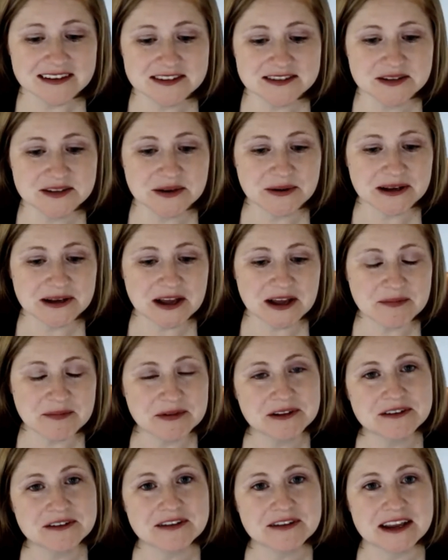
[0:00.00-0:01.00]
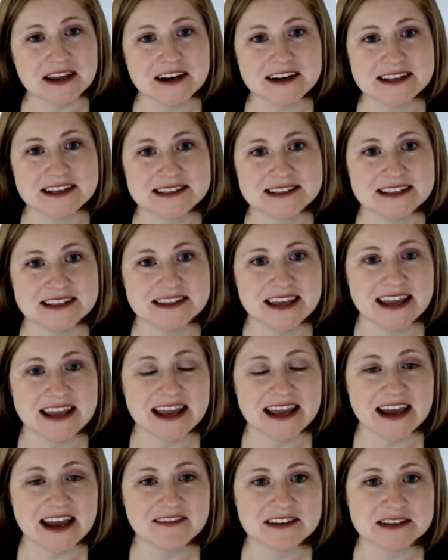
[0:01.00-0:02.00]
So a couple of areas that they
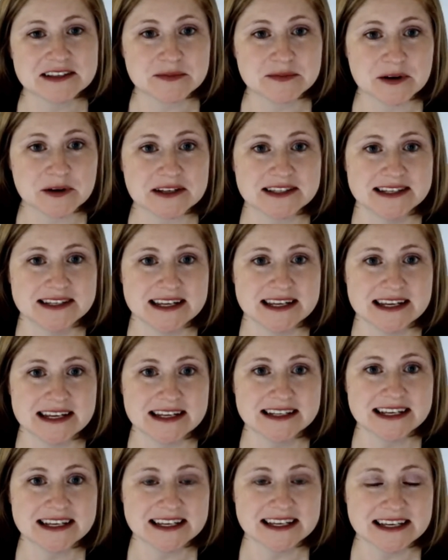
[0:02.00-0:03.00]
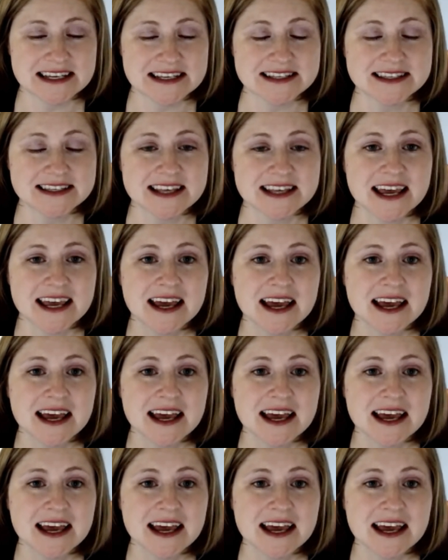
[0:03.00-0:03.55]
have expressed need is